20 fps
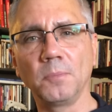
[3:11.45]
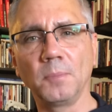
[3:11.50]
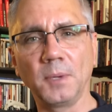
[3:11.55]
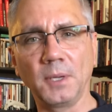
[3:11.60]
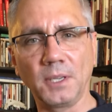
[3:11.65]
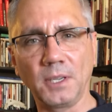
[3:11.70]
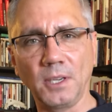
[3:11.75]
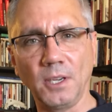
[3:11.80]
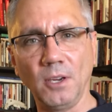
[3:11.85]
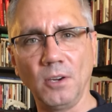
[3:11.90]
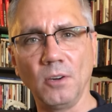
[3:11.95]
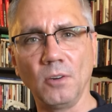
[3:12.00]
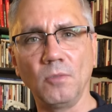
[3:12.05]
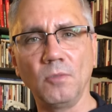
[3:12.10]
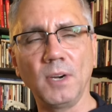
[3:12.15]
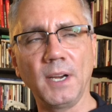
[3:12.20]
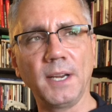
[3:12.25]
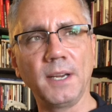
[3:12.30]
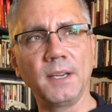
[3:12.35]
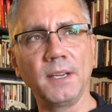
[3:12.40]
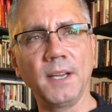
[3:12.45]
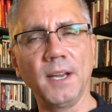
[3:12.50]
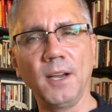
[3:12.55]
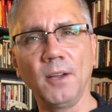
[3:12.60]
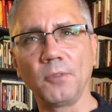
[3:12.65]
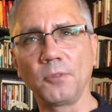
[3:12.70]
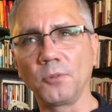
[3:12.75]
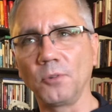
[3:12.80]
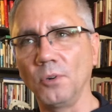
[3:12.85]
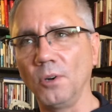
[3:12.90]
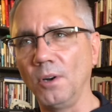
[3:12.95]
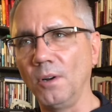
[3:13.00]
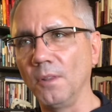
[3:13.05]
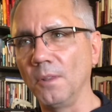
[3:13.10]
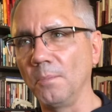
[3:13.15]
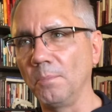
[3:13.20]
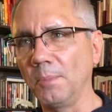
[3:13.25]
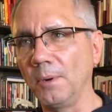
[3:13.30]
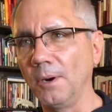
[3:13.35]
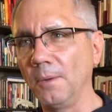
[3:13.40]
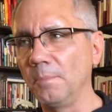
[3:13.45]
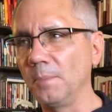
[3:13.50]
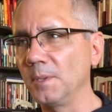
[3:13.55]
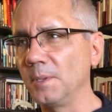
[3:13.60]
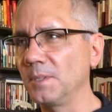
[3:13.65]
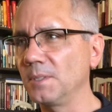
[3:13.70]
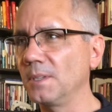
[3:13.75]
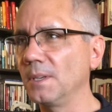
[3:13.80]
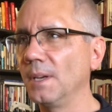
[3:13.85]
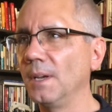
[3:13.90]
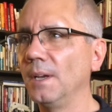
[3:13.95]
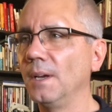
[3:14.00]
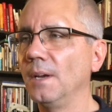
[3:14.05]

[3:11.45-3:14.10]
but here, right now, through all the purpose